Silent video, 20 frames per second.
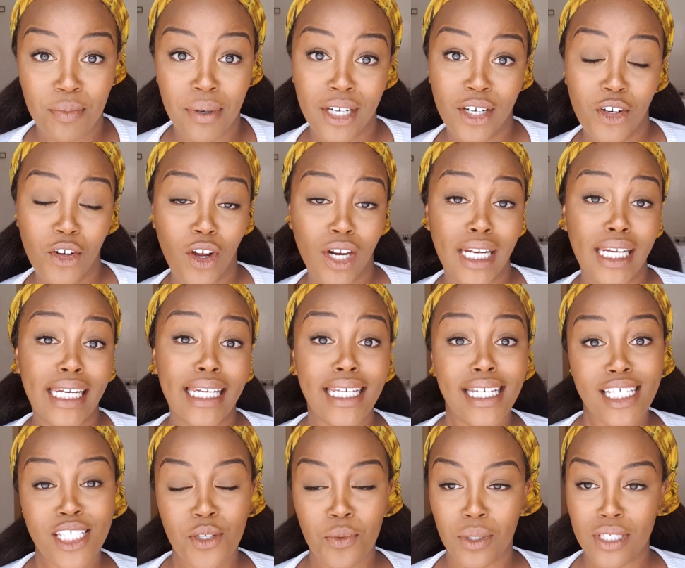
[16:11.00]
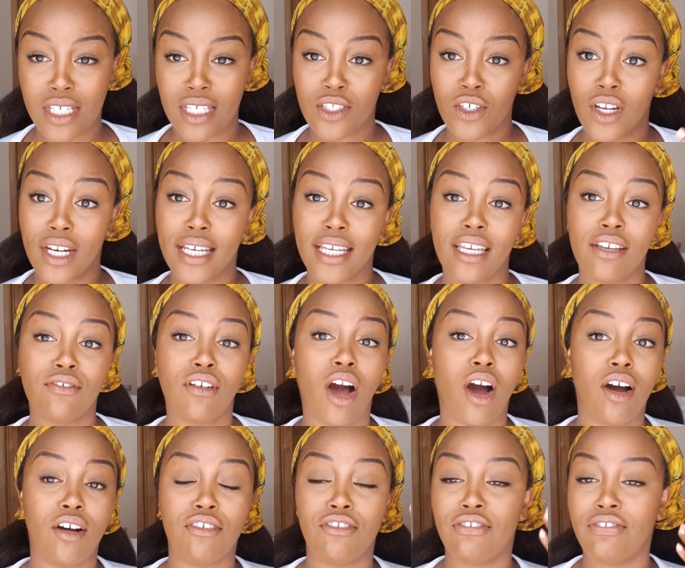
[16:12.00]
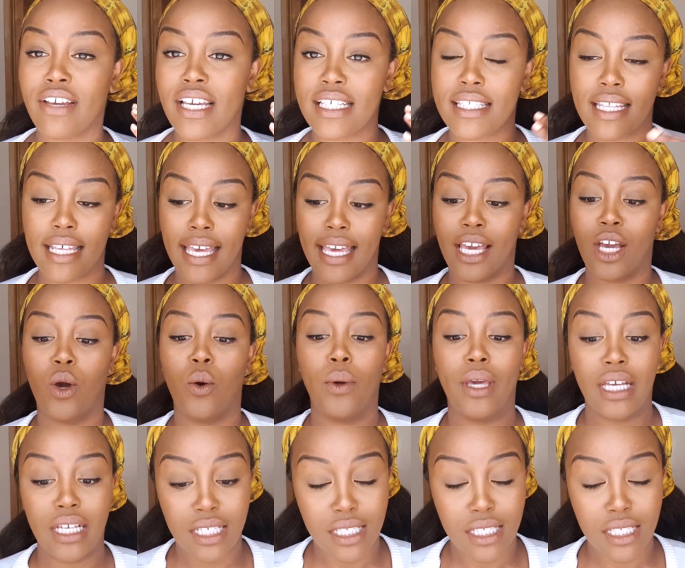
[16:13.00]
but not least, we're just going to give our face a quick